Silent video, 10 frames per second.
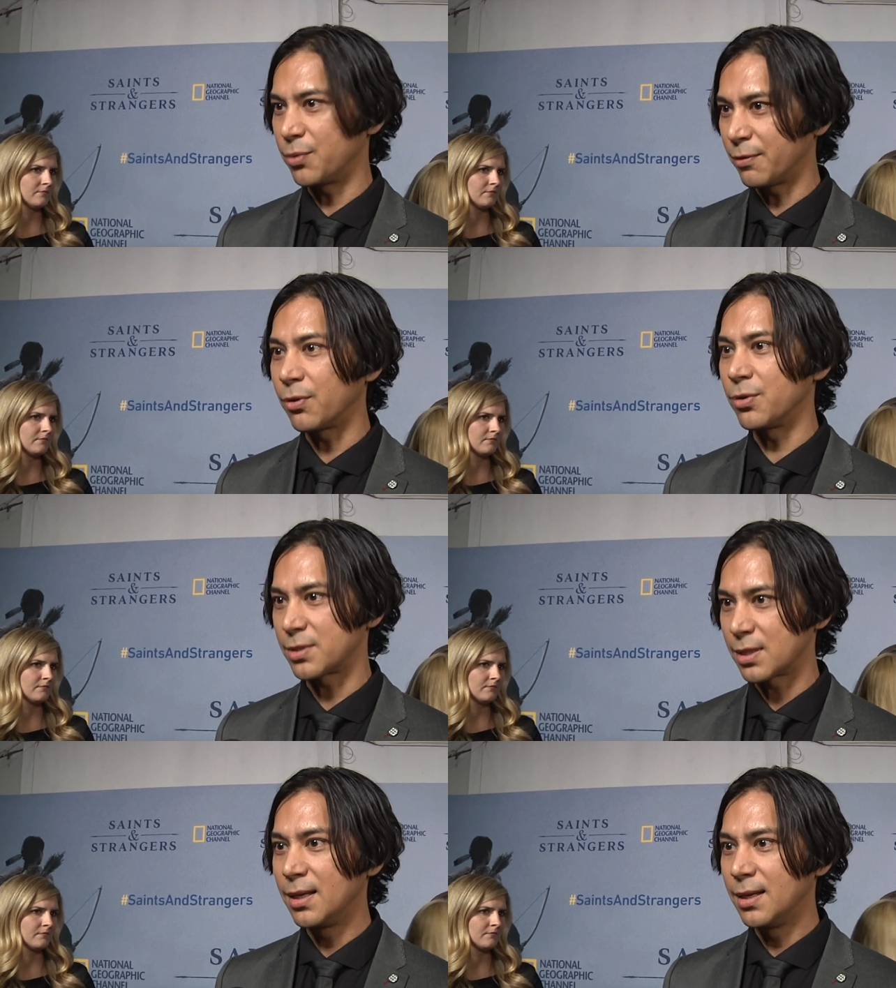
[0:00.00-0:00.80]

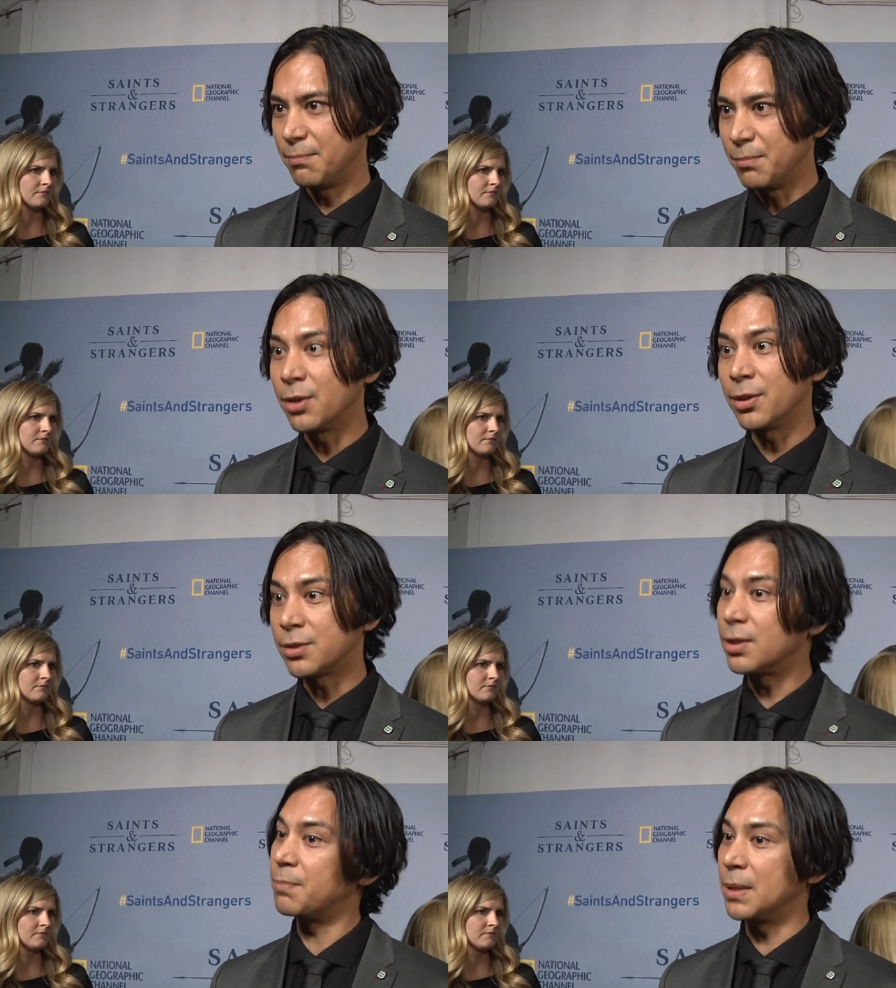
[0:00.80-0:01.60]
Speaker 1: refers merely
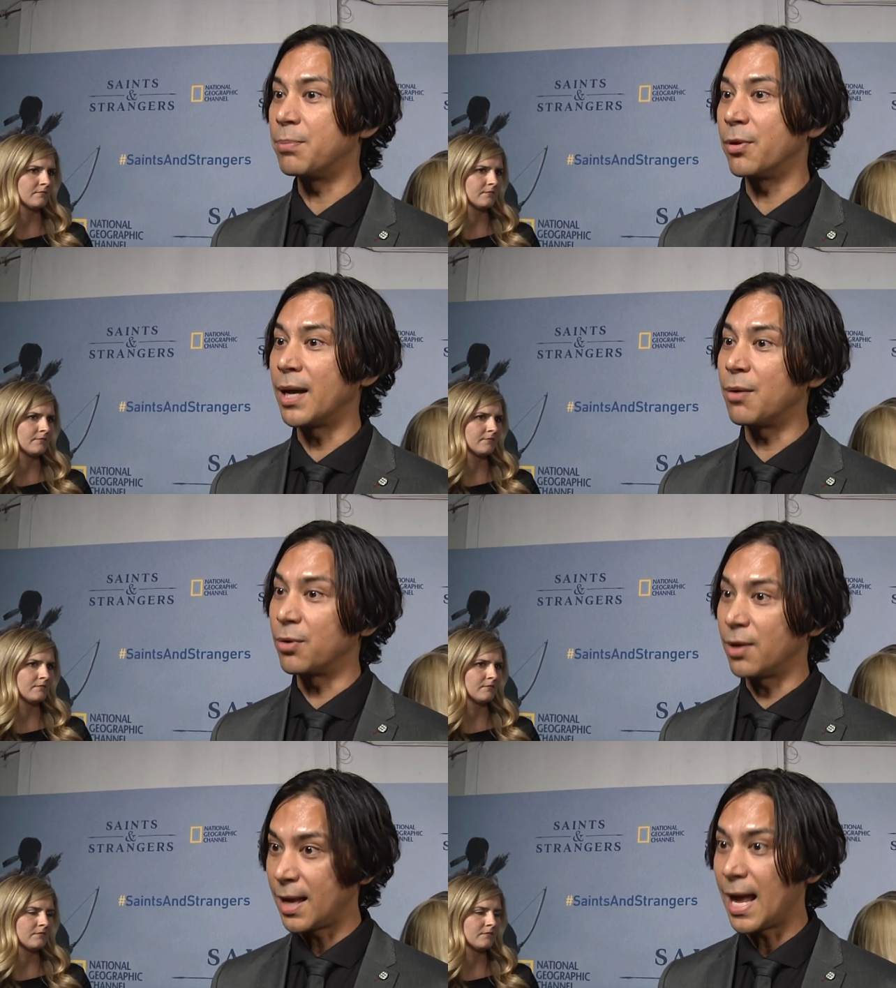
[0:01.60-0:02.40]
to the people that
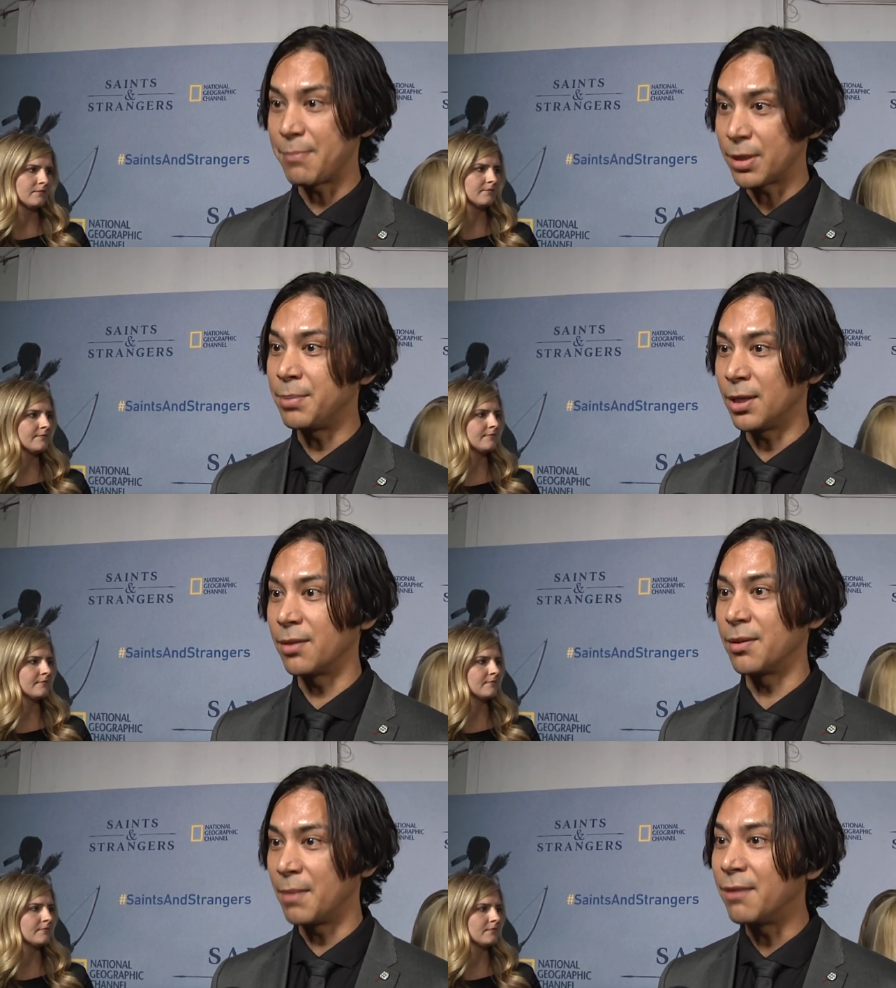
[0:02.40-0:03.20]
happen to be
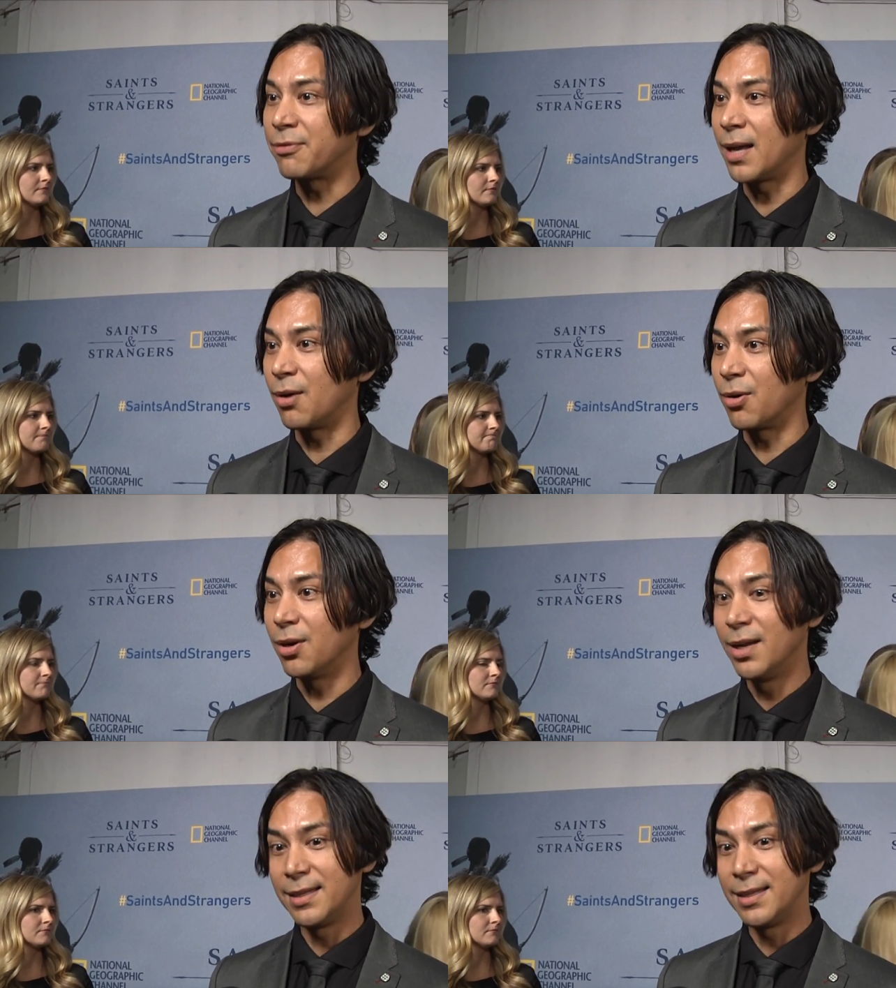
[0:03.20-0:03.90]
on the Mayflower,